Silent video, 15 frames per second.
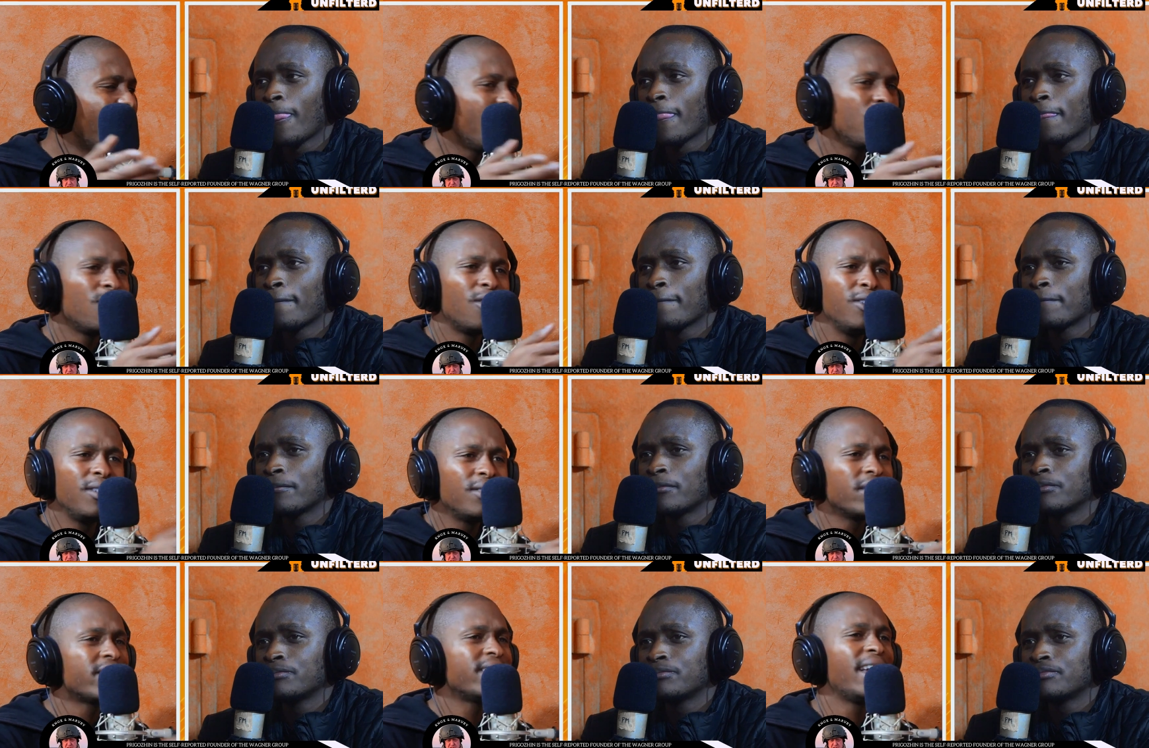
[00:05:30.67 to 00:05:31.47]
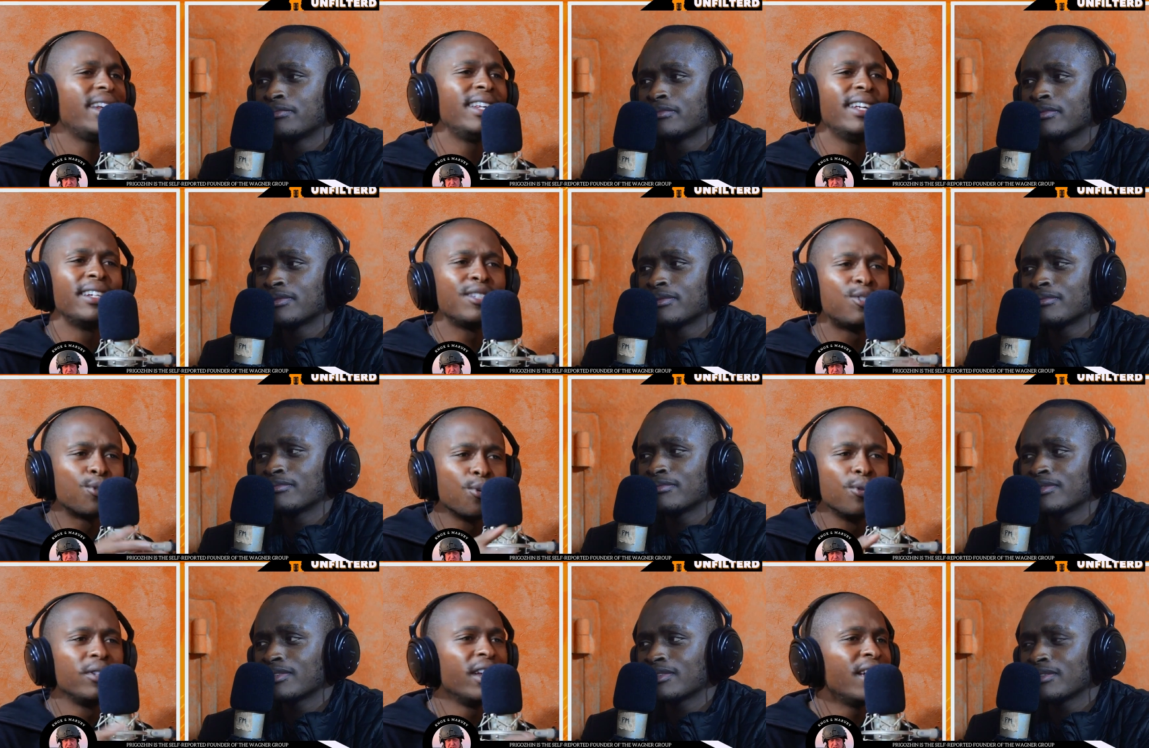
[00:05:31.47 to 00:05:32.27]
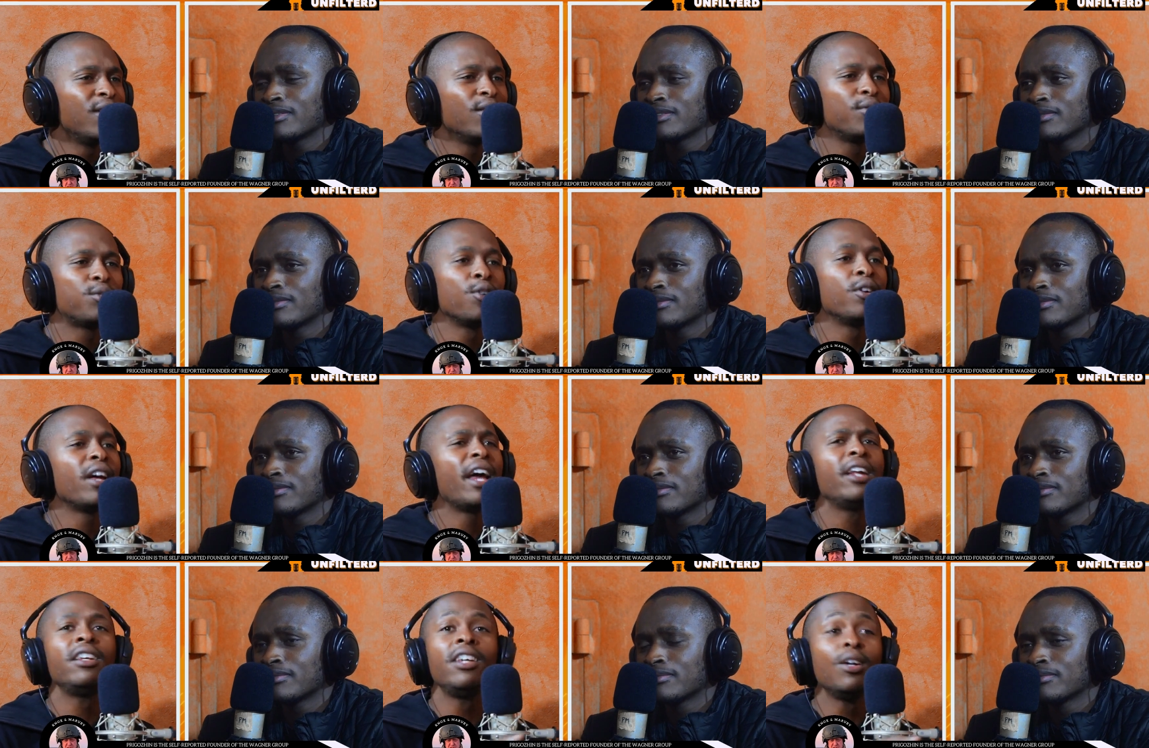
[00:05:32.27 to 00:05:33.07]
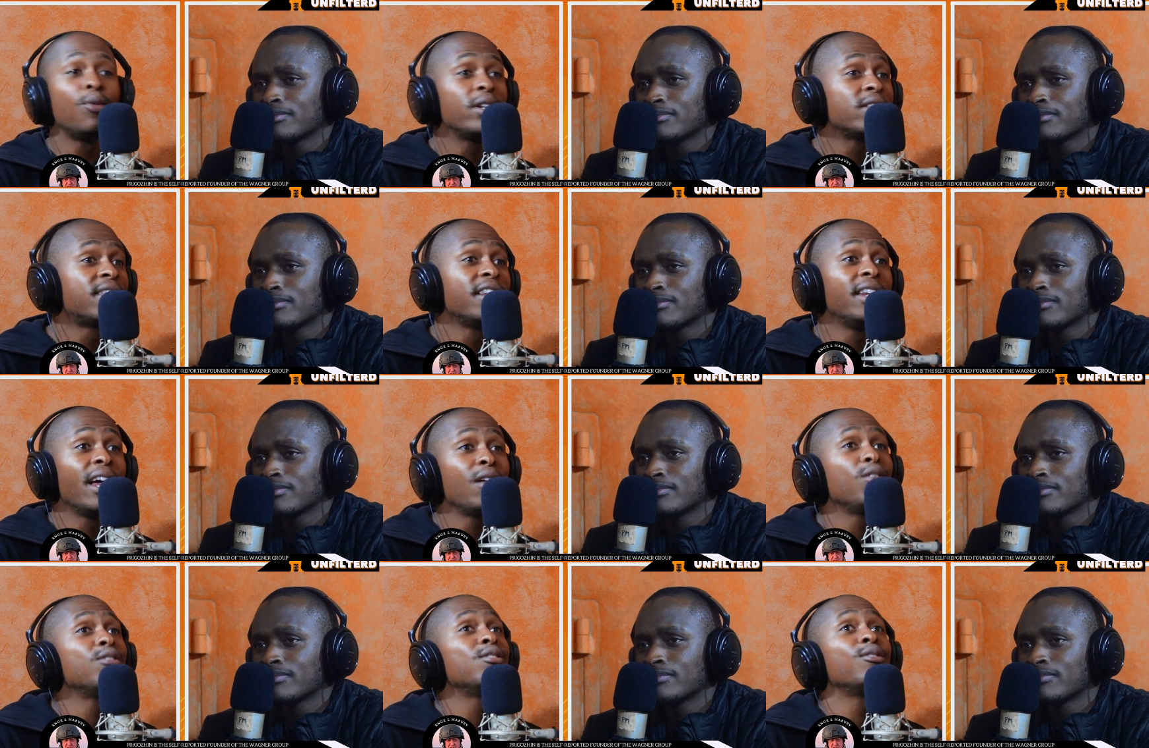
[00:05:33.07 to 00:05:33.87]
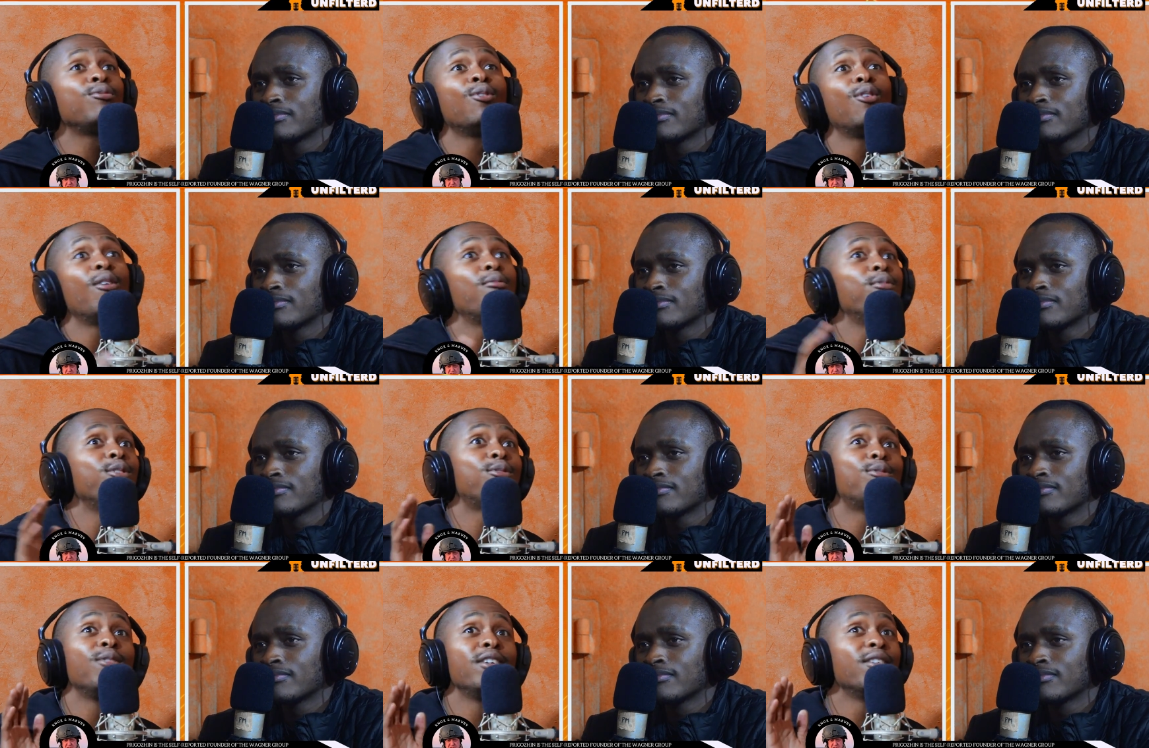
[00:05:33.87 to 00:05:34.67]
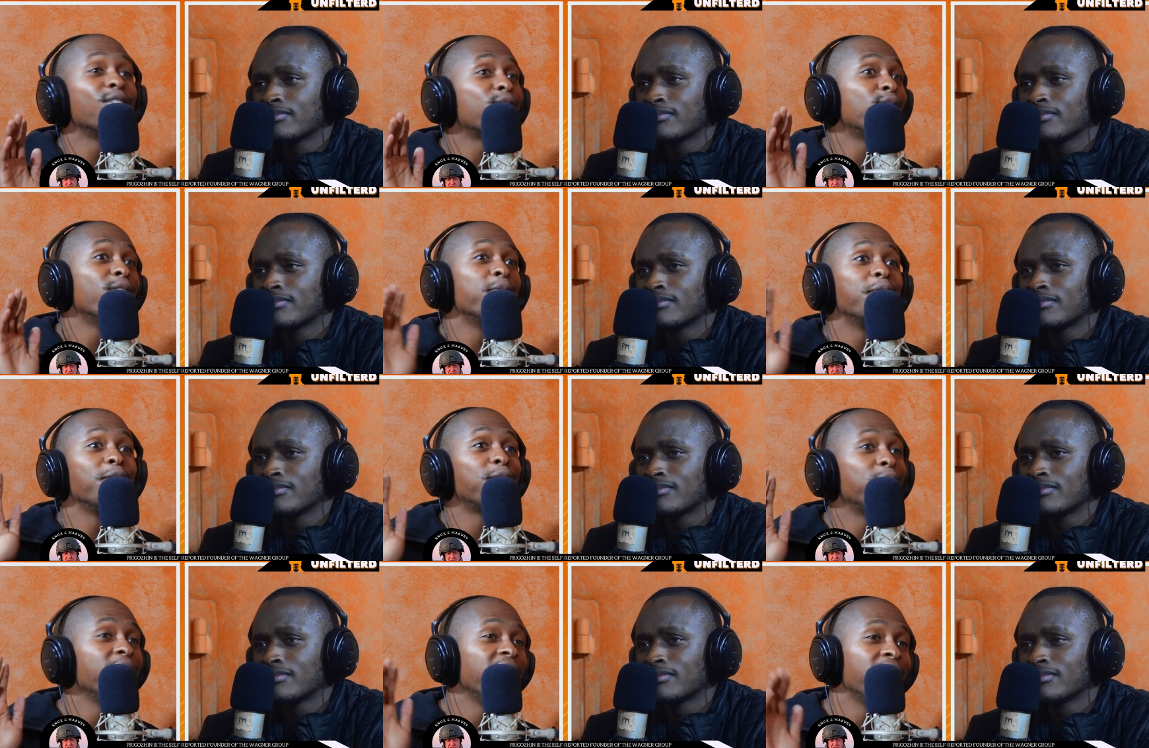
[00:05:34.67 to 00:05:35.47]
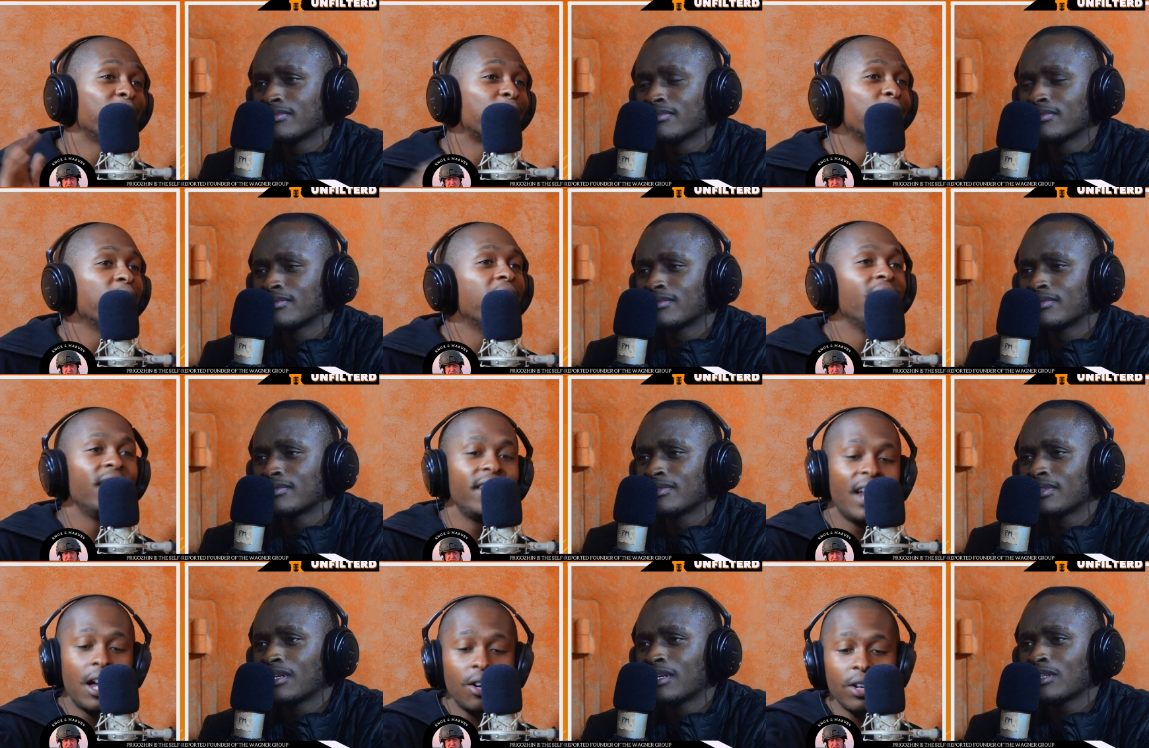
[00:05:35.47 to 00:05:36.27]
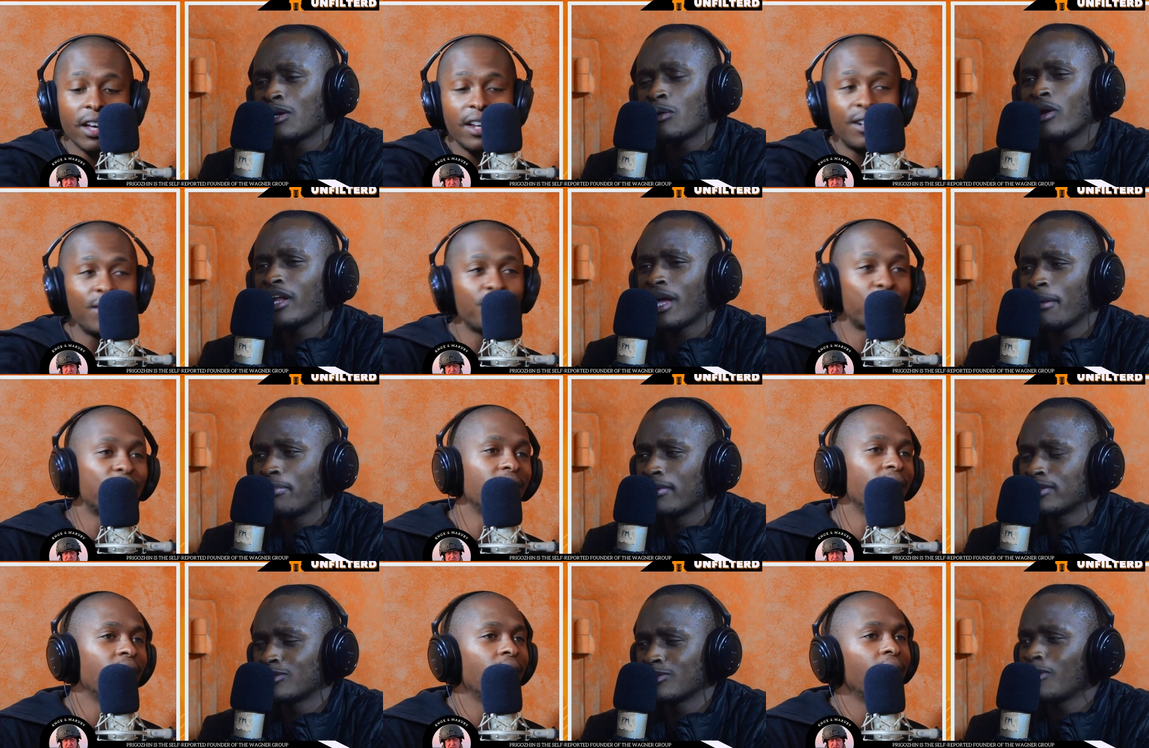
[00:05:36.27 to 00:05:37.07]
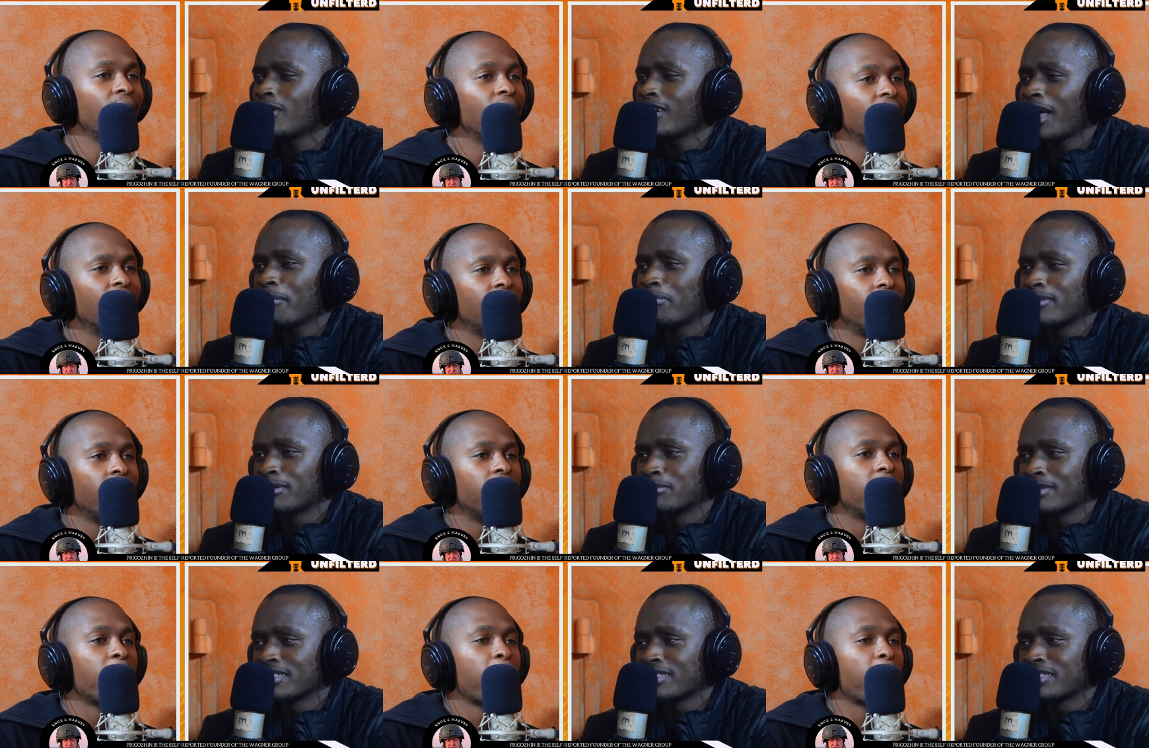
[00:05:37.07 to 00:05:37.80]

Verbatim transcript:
Speaker 1: now all of a sudden June, end of June and he was denying, he was like, No, I'm not doing a coup, I'm not doing a coup. Now so what
Speaker 2: happened? So what happened,